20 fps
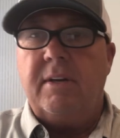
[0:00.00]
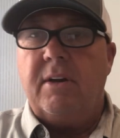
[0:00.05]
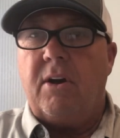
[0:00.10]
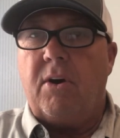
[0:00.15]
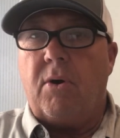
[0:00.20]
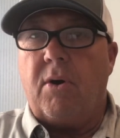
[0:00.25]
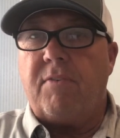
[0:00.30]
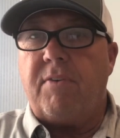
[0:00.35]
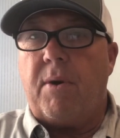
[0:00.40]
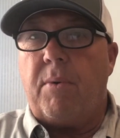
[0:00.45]

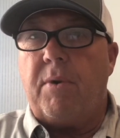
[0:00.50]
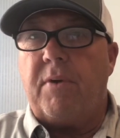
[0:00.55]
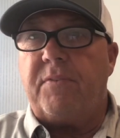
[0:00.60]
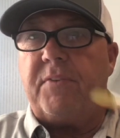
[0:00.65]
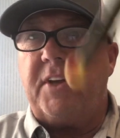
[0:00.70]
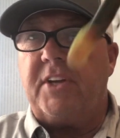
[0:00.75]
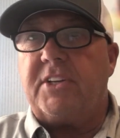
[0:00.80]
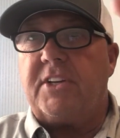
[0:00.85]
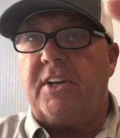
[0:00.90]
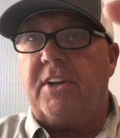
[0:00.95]
Or if I want to
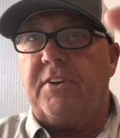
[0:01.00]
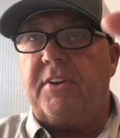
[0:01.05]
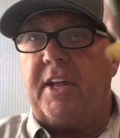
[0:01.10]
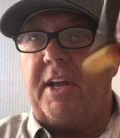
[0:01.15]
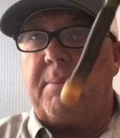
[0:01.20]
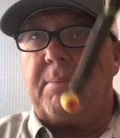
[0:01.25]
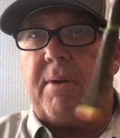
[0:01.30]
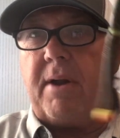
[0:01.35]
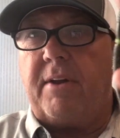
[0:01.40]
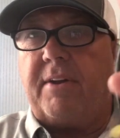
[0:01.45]
fish a little
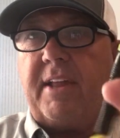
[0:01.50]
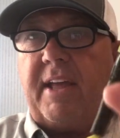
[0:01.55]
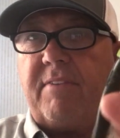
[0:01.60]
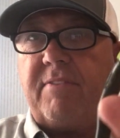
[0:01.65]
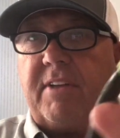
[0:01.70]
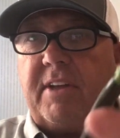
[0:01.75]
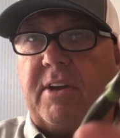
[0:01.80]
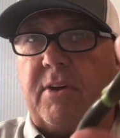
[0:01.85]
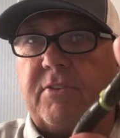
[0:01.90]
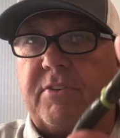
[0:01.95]
deeper, I'll
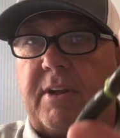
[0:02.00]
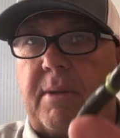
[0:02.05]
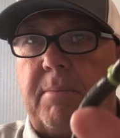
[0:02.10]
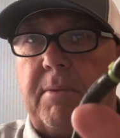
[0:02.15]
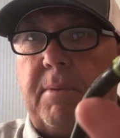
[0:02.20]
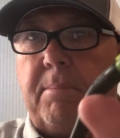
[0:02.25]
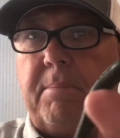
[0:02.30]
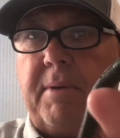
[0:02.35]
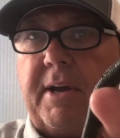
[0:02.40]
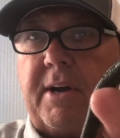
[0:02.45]
definitely go something a
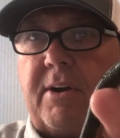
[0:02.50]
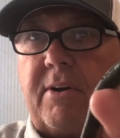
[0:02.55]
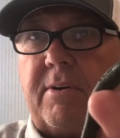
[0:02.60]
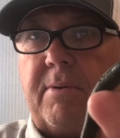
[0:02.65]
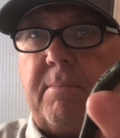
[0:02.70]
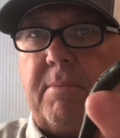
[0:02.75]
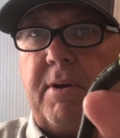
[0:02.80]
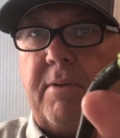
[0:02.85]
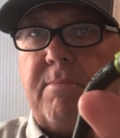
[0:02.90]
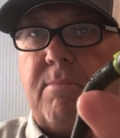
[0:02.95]
little bigger to
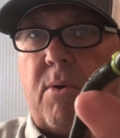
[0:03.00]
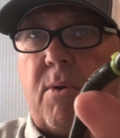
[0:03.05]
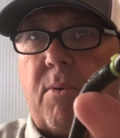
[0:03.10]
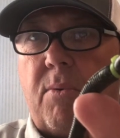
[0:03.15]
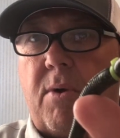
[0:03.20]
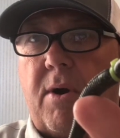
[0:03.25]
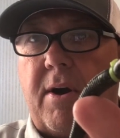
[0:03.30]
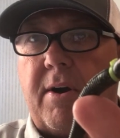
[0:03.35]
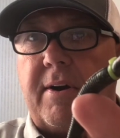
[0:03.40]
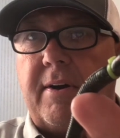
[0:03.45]
move more
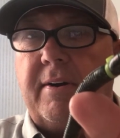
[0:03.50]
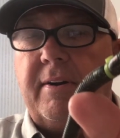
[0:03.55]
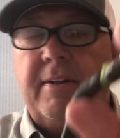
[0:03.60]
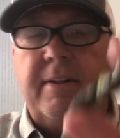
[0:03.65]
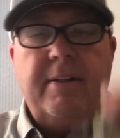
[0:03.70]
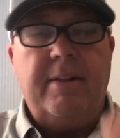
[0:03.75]
water.